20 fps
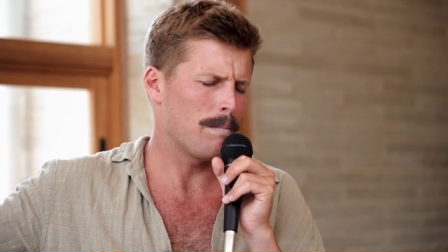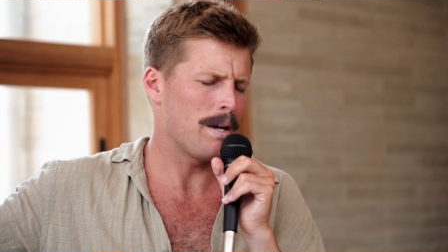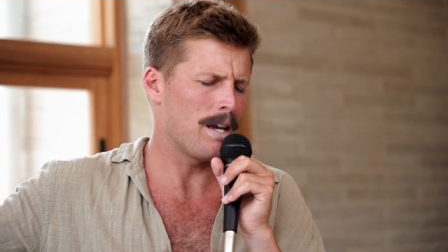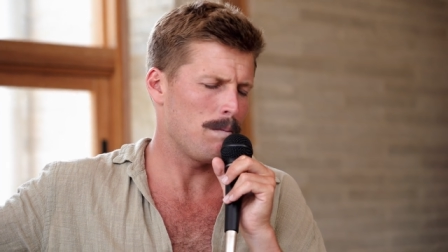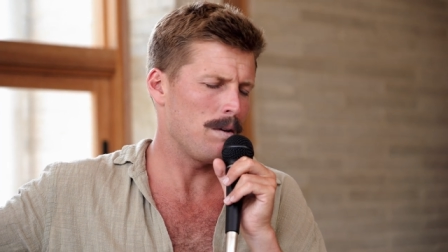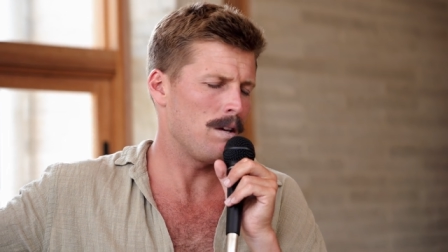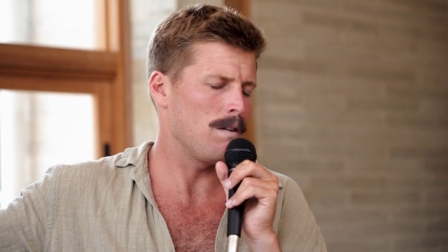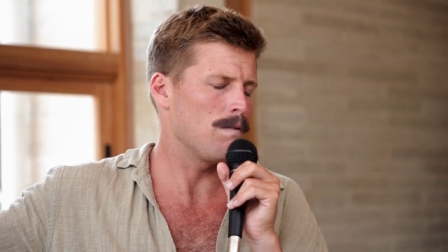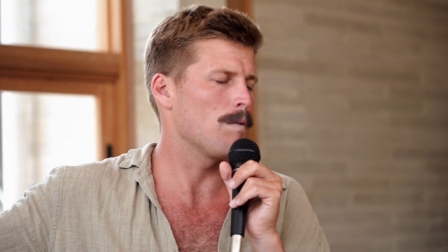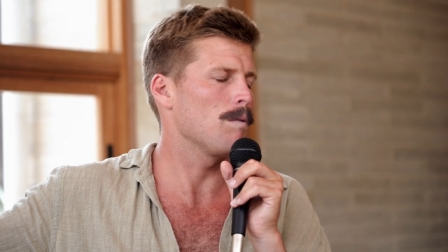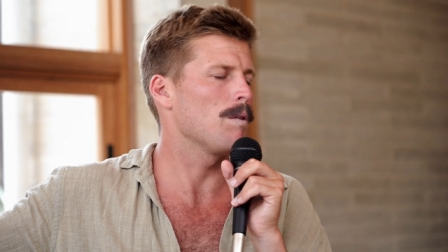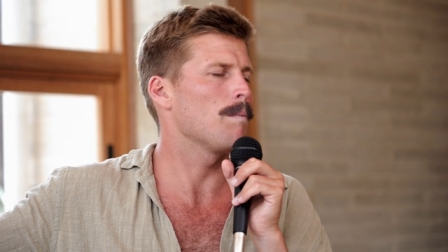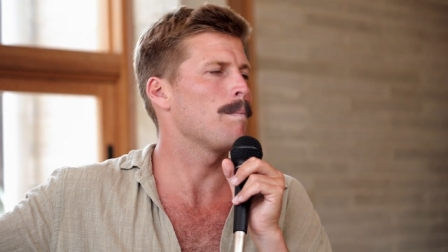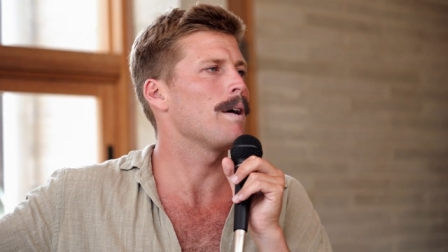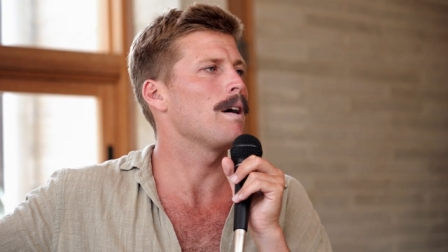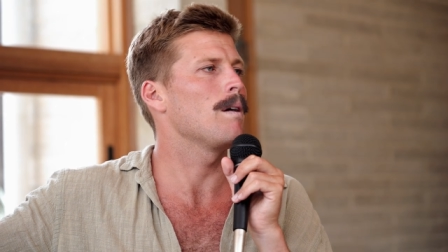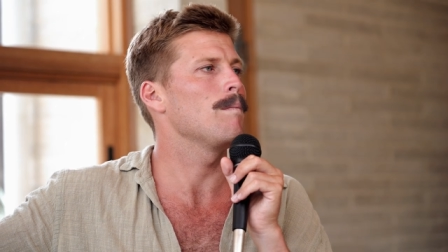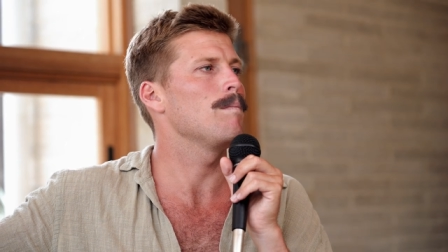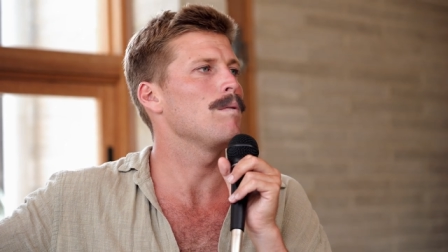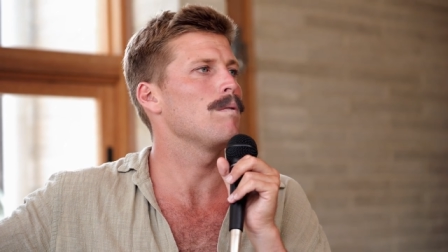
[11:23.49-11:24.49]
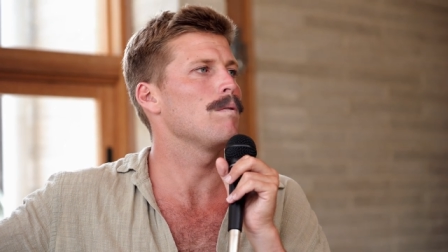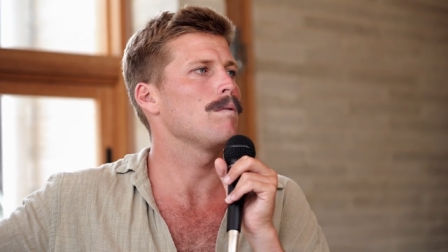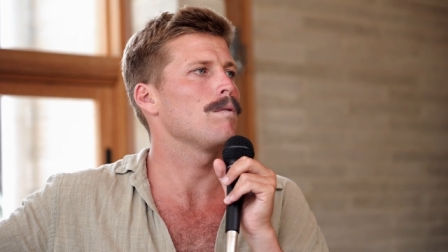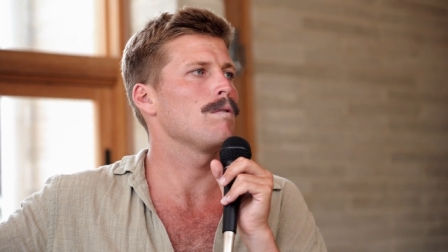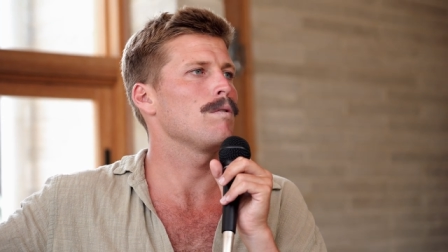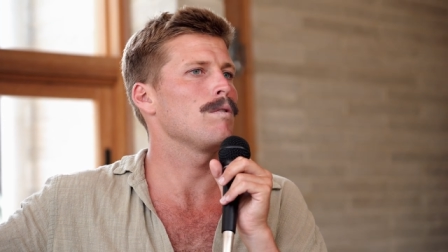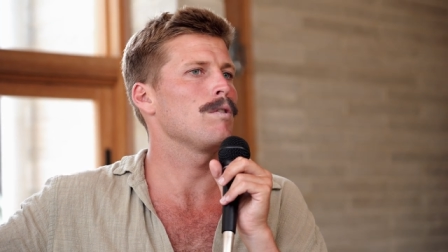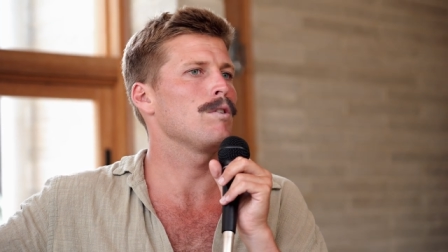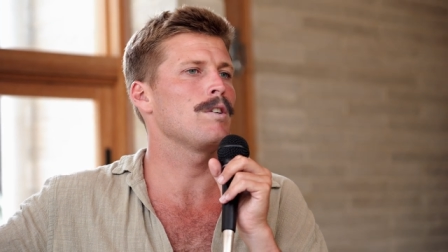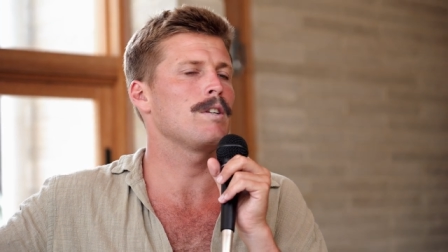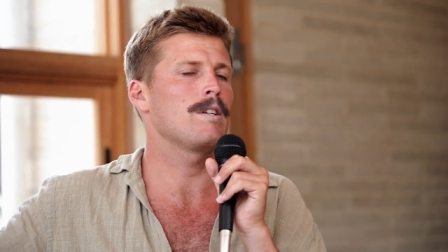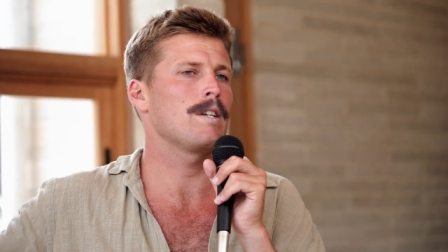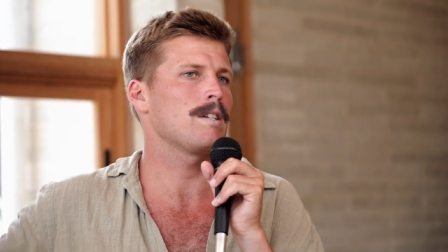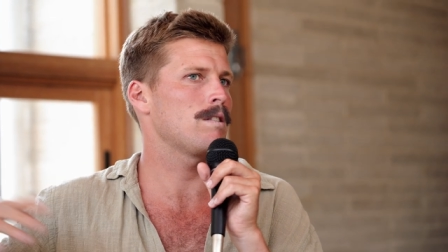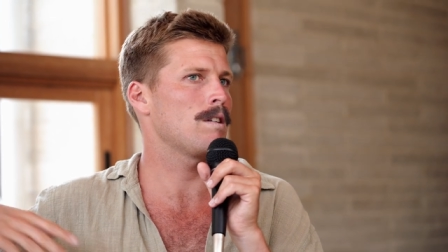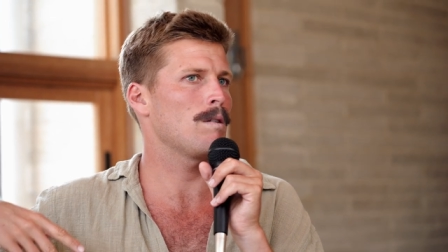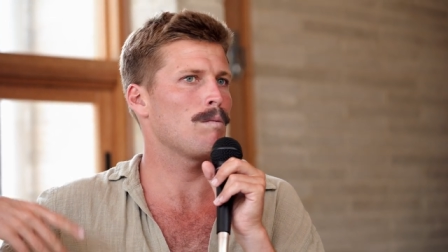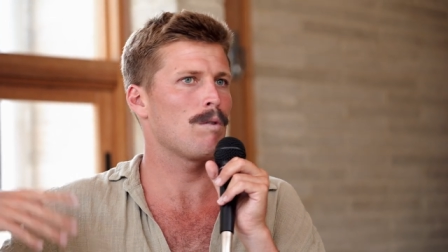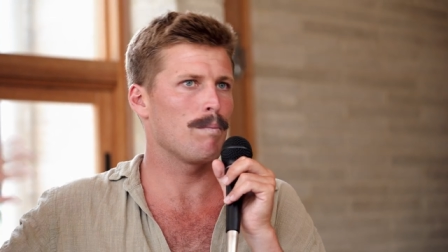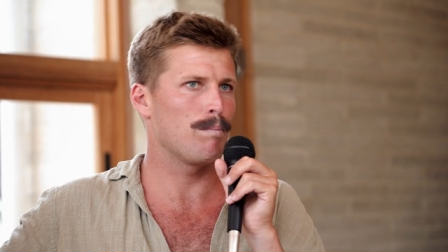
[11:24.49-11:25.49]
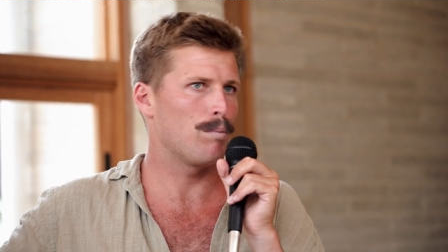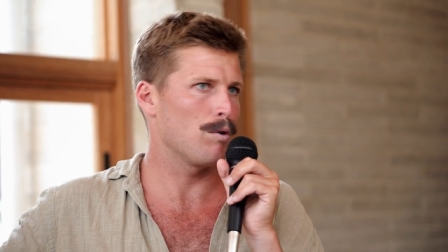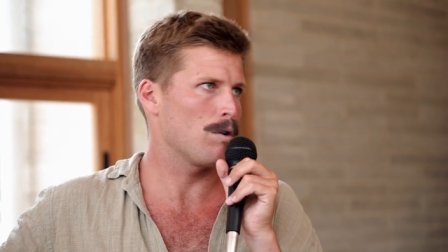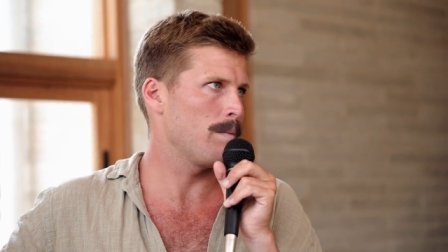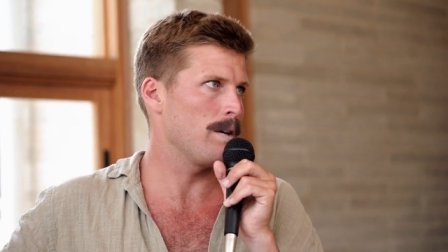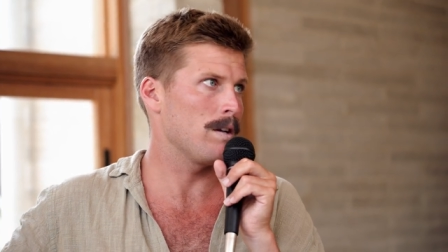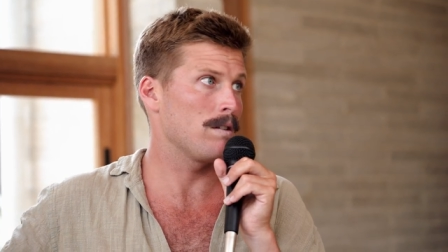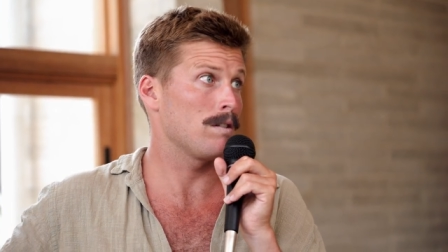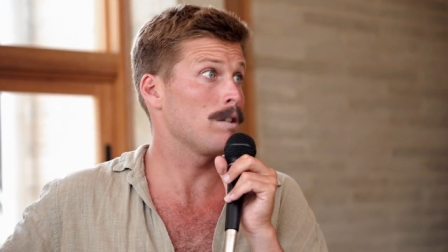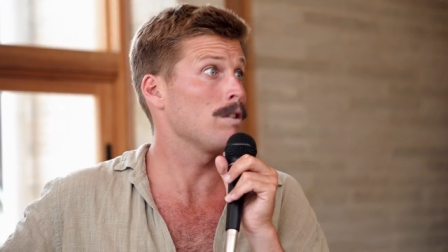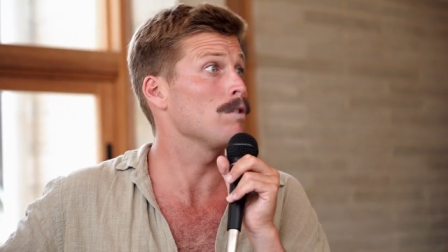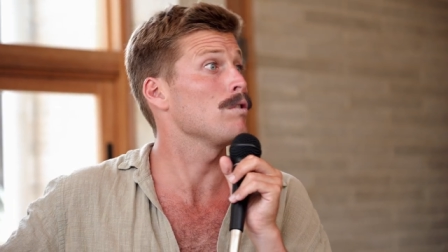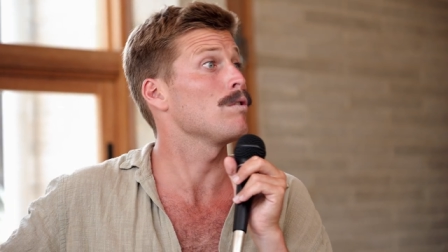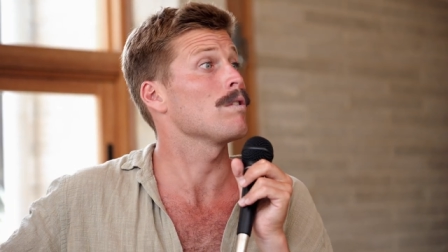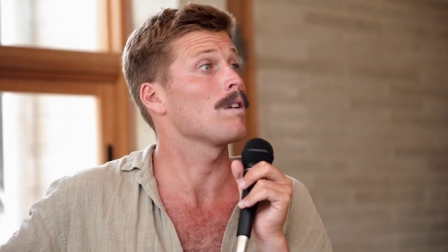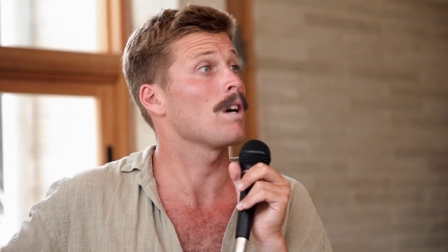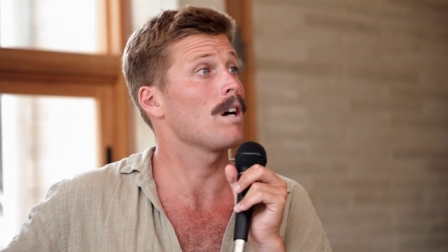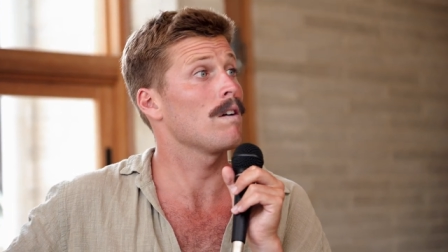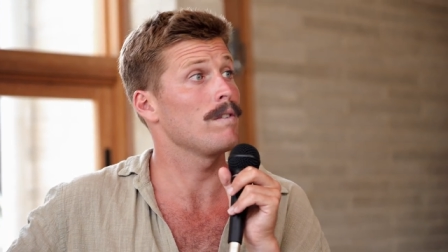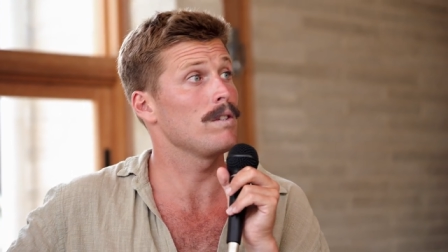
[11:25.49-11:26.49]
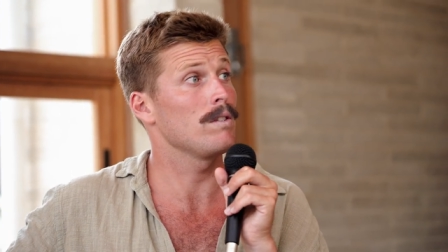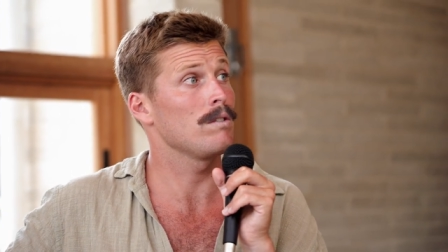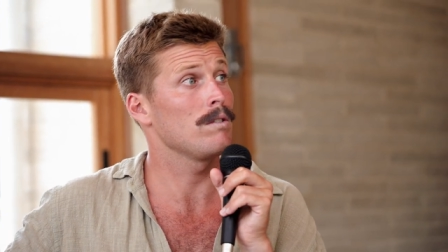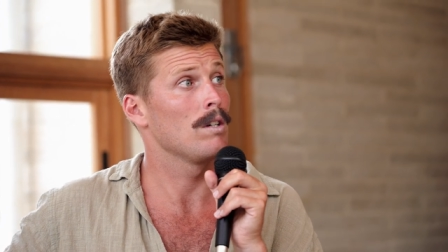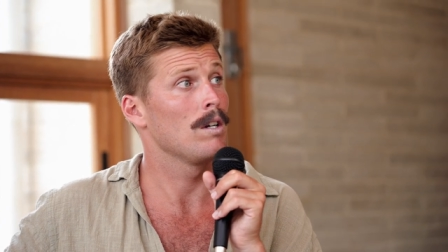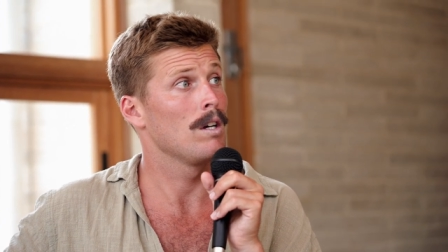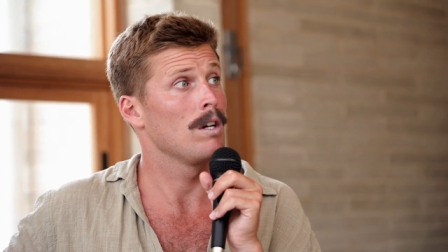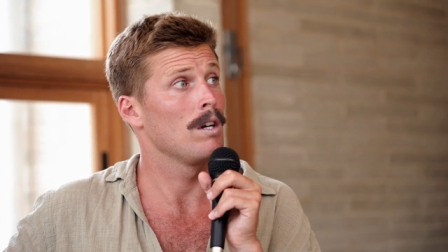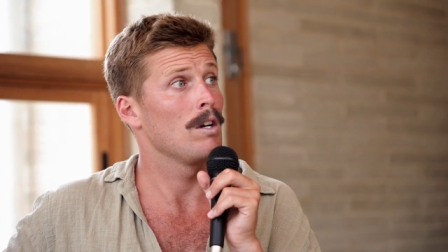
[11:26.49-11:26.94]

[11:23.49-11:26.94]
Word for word: maybe from the pub who didn't necessarily want to book me because I didn't do covers.